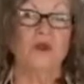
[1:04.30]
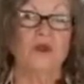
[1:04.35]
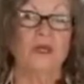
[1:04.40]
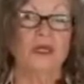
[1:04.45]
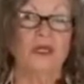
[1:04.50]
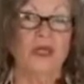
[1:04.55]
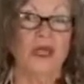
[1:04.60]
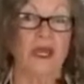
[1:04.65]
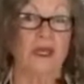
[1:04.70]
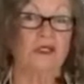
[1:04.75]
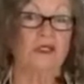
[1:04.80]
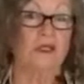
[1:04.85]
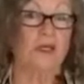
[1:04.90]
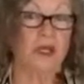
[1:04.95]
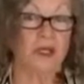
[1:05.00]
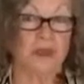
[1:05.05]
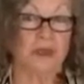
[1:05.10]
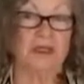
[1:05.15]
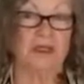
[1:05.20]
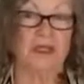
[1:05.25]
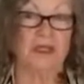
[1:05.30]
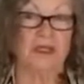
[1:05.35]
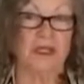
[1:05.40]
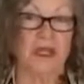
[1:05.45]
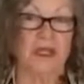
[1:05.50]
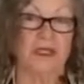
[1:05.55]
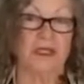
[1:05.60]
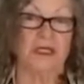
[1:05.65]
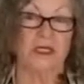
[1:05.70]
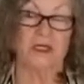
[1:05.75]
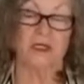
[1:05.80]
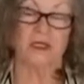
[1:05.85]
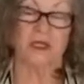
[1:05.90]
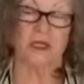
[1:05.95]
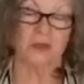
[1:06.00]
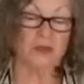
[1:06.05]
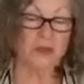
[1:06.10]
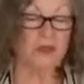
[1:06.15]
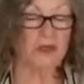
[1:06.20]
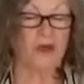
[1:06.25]
me as you come to the site, as you
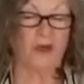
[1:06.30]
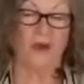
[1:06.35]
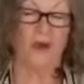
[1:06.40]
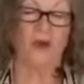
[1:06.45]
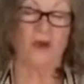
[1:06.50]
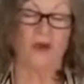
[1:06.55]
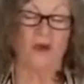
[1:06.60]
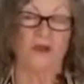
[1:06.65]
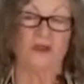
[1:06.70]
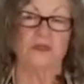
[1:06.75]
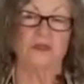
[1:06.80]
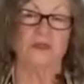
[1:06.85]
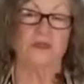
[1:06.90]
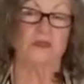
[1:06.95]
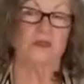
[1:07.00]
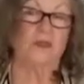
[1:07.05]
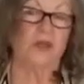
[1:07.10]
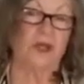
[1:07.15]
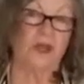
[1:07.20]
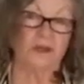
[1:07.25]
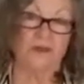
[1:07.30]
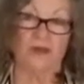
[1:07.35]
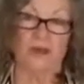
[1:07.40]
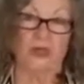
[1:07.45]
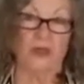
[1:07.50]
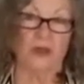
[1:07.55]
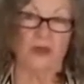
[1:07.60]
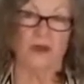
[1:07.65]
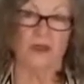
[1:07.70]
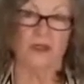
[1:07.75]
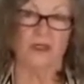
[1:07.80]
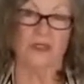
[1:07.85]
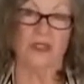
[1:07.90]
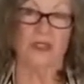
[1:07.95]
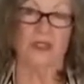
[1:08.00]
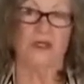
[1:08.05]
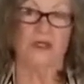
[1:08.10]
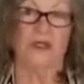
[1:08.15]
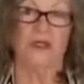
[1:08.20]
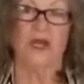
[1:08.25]
come to the calls. We do a lot of free calls
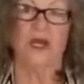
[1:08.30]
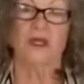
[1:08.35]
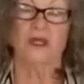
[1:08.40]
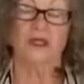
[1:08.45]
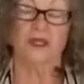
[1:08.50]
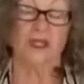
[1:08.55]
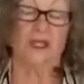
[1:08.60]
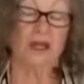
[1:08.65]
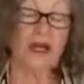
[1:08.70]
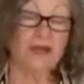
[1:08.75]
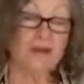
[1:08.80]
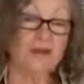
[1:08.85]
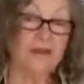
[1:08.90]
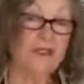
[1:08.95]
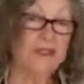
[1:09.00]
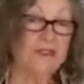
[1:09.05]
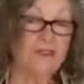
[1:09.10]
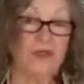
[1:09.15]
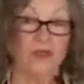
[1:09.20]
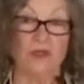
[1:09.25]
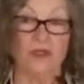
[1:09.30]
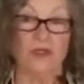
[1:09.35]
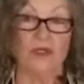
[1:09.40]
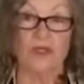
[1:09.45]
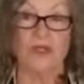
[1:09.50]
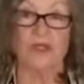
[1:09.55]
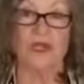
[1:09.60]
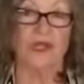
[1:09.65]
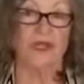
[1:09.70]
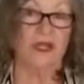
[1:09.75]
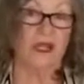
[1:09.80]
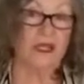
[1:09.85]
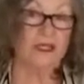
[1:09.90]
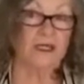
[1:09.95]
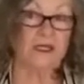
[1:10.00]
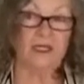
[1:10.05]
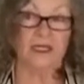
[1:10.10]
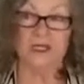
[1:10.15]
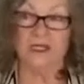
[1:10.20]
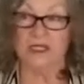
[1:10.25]
here. There's a lot of things for you to look at, a lot
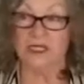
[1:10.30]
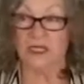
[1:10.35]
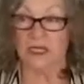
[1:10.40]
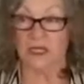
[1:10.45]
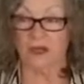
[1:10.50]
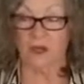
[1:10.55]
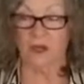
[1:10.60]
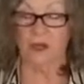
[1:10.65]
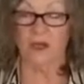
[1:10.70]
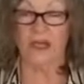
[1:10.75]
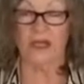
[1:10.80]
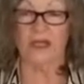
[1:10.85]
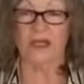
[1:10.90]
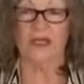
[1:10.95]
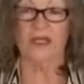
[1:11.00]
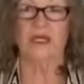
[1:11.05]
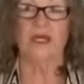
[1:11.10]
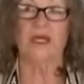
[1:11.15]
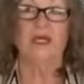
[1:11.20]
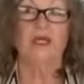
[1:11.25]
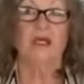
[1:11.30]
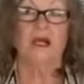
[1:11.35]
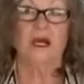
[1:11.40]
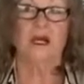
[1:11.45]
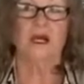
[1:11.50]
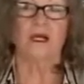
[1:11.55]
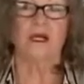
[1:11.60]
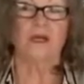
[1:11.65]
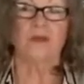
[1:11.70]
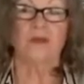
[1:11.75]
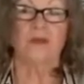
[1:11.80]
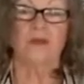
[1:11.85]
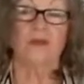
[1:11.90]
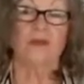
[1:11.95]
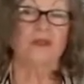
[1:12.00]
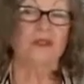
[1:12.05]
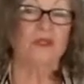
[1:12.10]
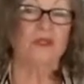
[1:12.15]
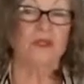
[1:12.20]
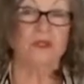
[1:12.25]
of things to take away. We
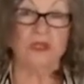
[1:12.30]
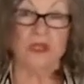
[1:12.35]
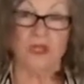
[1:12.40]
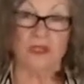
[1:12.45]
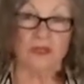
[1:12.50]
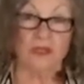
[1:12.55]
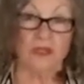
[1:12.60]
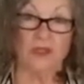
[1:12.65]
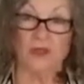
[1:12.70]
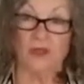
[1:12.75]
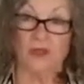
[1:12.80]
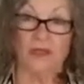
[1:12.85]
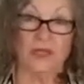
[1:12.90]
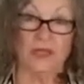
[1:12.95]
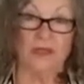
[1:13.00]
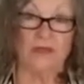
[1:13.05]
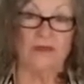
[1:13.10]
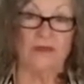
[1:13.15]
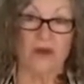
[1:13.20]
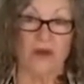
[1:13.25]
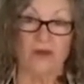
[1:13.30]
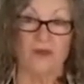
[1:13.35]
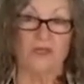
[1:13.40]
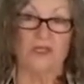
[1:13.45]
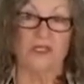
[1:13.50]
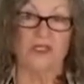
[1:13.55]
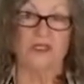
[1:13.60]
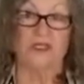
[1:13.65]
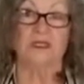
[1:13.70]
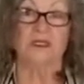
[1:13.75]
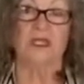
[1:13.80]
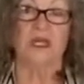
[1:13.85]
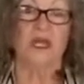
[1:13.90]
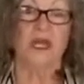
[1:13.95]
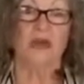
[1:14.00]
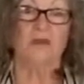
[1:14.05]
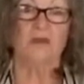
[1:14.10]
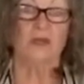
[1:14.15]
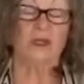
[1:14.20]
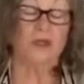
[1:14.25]
have a newsletter that you can get involved in,
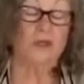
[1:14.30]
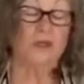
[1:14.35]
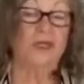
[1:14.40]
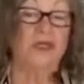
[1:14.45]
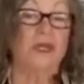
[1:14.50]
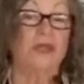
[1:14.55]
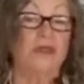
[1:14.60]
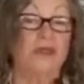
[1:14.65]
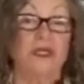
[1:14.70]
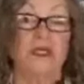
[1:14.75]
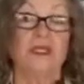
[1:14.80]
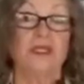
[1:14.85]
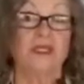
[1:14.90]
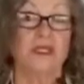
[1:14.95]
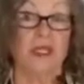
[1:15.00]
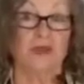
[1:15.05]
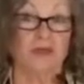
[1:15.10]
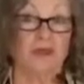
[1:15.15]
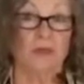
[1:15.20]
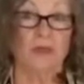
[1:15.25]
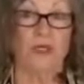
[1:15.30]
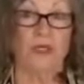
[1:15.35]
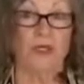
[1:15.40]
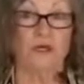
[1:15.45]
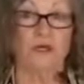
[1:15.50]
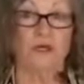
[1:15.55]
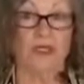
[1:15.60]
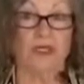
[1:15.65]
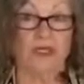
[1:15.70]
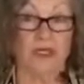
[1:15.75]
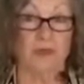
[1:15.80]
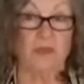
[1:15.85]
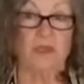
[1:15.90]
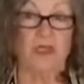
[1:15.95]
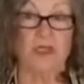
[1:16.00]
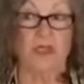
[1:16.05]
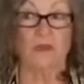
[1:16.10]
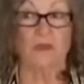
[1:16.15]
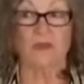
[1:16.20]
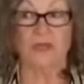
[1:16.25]
and what you'll get then is every week you'll get
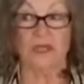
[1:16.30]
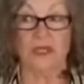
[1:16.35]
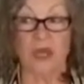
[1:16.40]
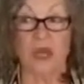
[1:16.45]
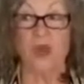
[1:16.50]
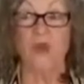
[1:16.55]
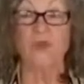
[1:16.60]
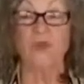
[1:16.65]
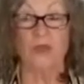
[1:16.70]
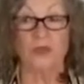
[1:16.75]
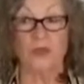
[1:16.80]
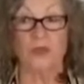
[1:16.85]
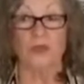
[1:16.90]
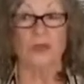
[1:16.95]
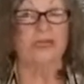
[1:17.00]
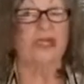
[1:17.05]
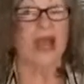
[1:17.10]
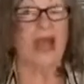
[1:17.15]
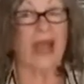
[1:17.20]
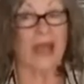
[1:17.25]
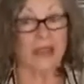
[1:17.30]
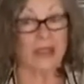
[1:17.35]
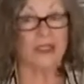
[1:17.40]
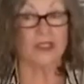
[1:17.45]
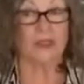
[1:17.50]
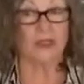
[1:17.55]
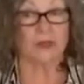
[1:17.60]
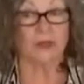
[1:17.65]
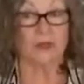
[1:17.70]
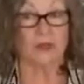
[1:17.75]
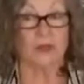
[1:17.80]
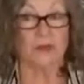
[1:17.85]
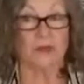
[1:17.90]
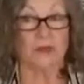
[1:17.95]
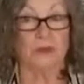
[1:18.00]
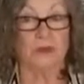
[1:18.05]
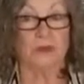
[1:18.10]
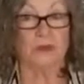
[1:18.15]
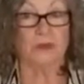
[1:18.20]
something that will help you, an actionable